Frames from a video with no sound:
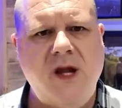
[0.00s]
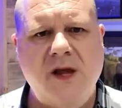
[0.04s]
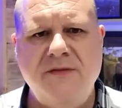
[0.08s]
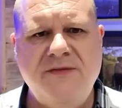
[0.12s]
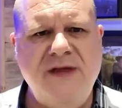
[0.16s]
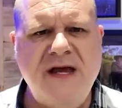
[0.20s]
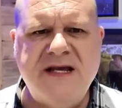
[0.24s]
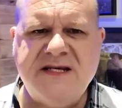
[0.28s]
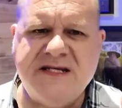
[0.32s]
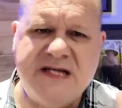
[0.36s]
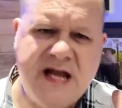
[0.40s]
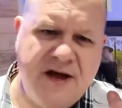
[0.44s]

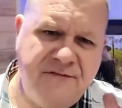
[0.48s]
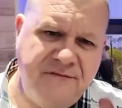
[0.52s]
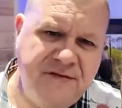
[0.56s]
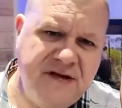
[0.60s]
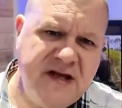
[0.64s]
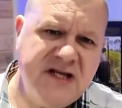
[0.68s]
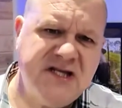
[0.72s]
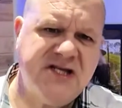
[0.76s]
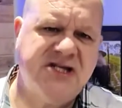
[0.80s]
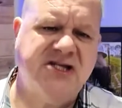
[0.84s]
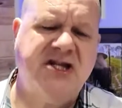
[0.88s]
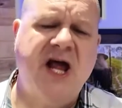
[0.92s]
There's
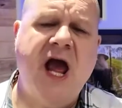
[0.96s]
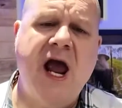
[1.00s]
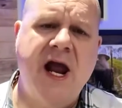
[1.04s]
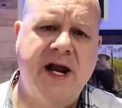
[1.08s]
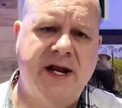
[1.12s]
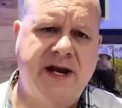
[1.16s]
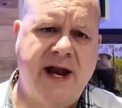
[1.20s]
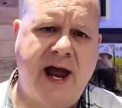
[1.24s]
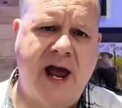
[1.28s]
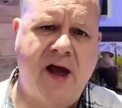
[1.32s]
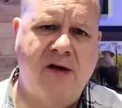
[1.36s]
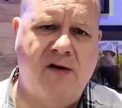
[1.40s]
nothing
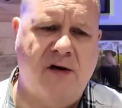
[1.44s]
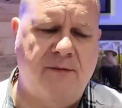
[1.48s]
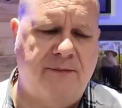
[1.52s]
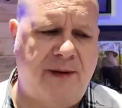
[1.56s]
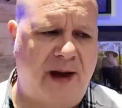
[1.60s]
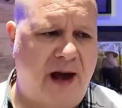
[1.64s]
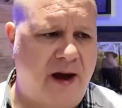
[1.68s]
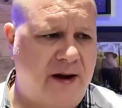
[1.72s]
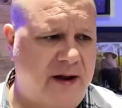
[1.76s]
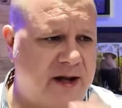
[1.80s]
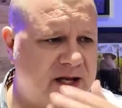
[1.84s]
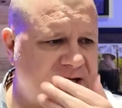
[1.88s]
stand out
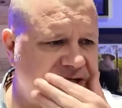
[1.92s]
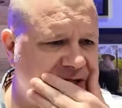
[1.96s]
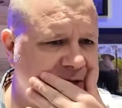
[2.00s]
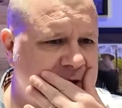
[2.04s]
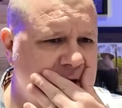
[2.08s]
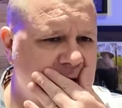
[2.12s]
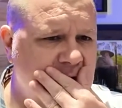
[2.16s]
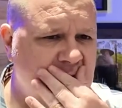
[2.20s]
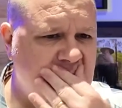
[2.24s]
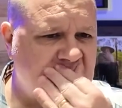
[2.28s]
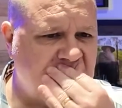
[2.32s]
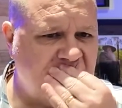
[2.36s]
about it. It's
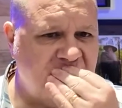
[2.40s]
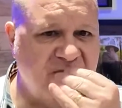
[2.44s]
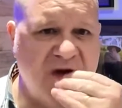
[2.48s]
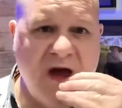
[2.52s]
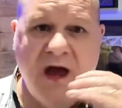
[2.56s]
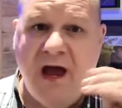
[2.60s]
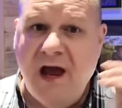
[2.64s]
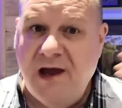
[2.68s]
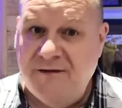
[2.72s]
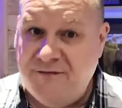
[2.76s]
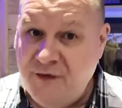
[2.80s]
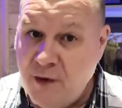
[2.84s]
not like,
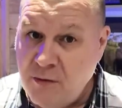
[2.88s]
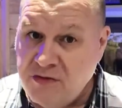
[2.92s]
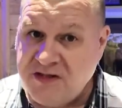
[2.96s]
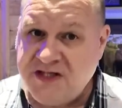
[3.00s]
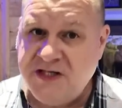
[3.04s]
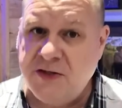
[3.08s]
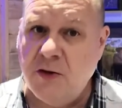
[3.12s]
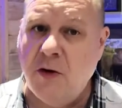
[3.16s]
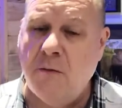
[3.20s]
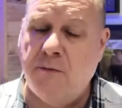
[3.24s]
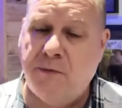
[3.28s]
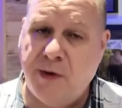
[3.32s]
if I was
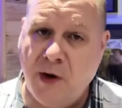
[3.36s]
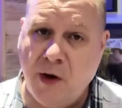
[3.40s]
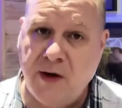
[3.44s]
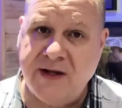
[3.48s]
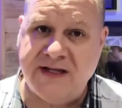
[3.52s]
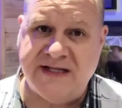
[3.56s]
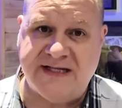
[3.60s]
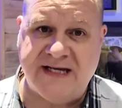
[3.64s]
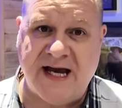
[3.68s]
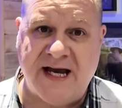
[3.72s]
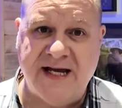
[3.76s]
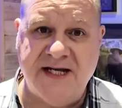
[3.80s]
to do a
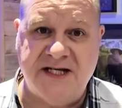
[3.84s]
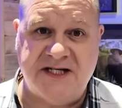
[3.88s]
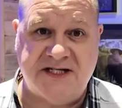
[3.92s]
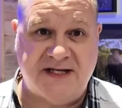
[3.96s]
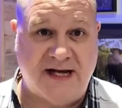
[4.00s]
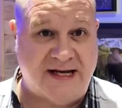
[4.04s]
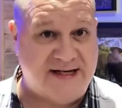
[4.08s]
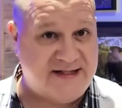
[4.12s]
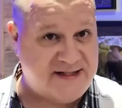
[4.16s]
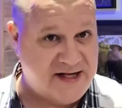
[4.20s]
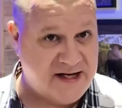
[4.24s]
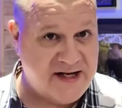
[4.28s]
blind taste
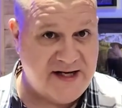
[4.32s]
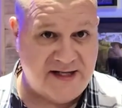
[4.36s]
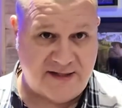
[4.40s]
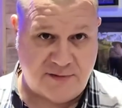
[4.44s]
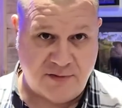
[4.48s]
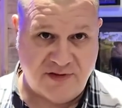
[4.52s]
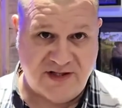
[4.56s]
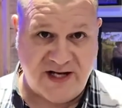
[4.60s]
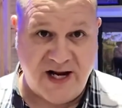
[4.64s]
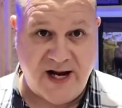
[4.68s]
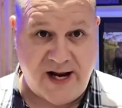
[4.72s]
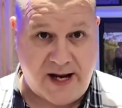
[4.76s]
test and this
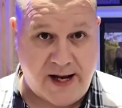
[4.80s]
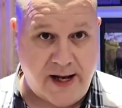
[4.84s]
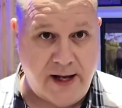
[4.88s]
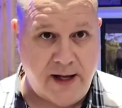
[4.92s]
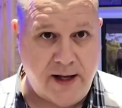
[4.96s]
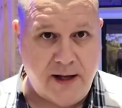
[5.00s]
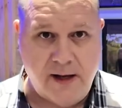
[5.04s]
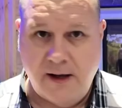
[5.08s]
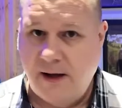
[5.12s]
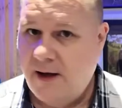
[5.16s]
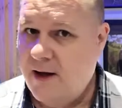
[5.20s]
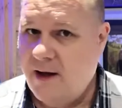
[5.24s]
was in it,
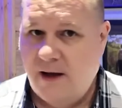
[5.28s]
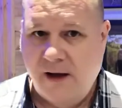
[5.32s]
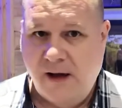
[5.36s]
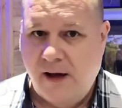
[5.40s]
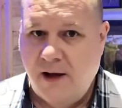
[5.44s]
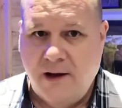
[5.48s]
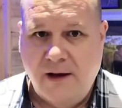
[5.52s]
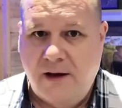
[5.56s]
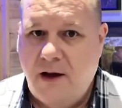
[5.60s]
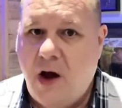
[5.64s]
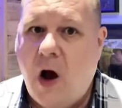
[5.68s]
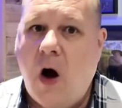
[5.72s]

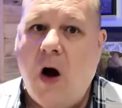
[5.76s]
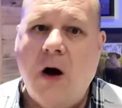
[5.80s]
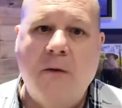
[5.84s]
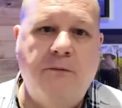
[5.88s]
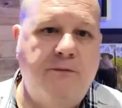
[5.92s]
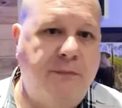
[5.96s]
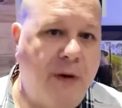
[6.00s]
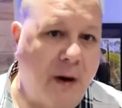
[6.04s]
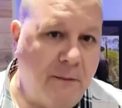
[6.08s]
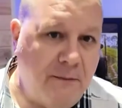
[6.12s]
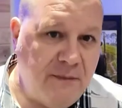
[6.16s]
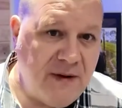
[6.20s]
I
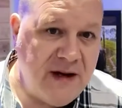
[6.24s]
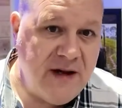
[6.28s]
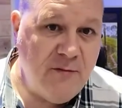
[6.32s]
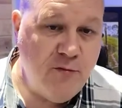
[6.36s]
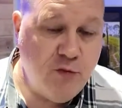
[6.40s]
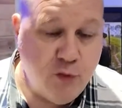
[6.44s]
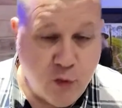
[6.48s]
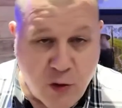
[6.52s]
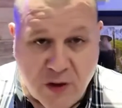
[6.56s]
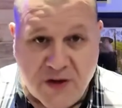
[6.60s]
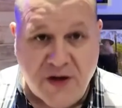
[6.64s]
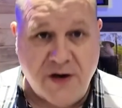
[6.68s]
probably
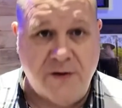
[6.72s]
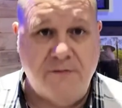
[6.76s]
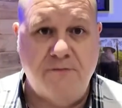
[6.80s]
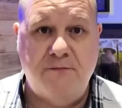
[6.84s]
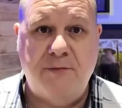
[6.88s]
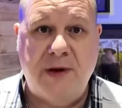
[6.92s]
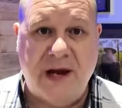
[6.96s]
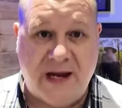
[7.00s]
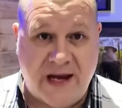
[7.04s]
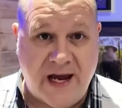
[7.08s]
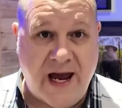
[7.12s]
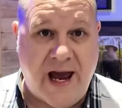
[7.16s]
wouldn't
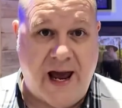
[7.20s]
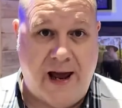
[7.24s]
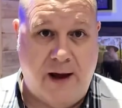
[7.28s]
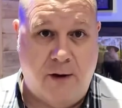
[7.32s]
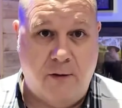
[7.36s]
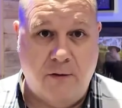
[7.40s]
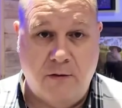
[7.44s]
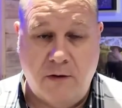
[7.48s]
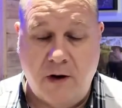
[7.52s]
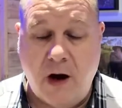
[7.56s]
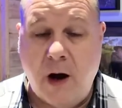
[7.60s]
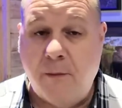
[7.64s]
pick it
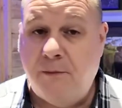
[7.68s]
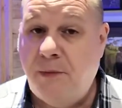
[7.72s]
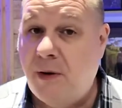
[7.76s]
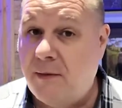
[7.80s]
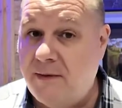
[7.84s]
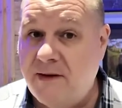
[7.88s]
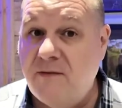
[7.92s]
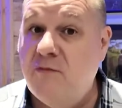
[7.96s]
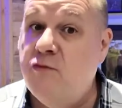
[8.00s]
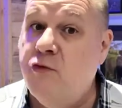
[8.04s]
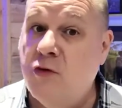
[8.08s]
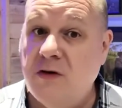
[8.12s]
out. I
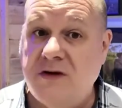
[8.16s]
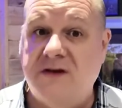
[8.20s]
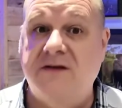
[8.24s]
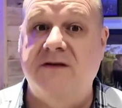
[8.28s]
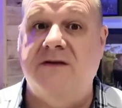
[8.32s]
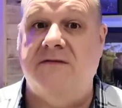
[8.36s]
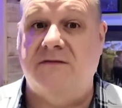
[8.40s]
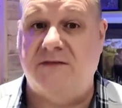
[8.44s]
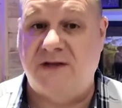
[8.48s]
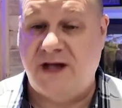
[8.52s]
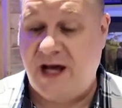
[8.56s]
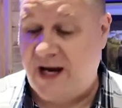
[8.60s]
probably
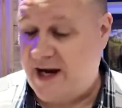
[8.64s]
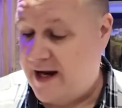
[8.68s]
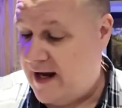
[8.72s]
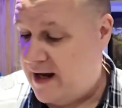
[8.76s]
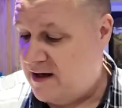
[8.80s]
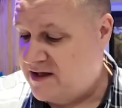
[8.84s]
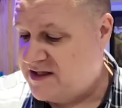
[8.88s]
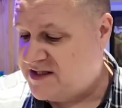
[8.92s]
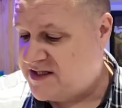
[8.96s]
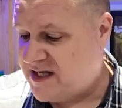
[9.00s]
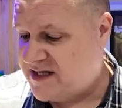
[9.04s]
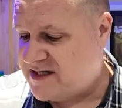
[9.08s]
wouldn't get it
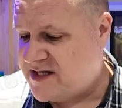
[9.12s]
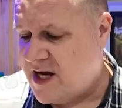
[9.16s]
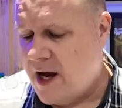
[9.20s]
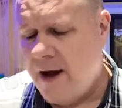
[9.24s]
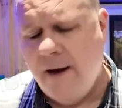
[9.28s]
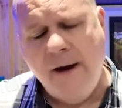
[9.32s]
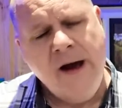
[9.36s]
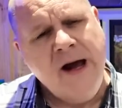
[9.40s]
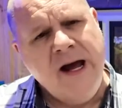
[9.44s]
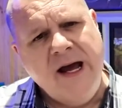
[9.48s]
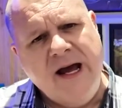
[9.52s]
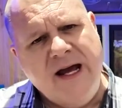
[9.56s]
out.
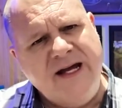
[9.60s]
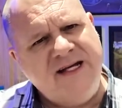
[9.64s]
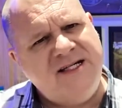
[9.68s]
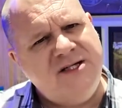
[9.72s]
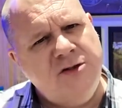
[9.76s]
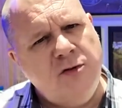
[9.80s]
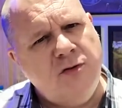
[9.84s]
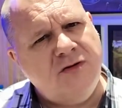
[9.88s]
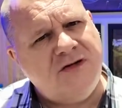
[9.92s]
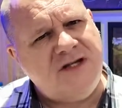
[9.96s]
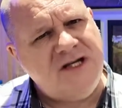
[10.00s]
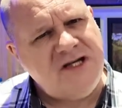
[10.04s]
It's
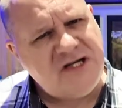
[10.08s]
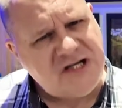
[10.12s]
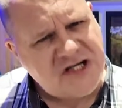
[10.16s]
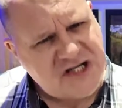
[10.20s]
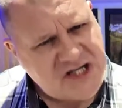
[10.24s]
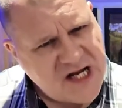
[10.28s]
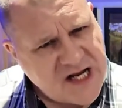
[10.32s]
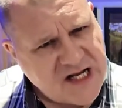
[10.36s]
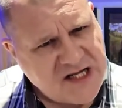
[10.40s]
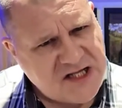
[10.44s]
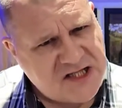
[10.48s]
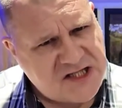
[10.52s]
not
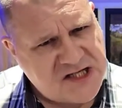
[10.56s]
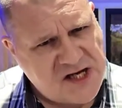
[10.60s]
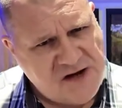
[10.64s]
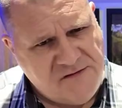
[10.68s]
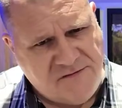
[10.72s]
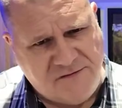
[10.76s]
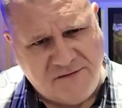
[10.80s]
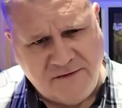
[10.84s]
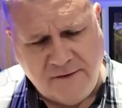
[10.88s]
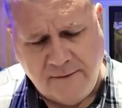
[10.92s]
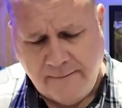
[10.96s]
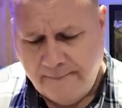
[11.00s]

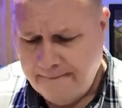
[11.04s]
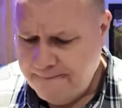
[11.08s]
distinctive.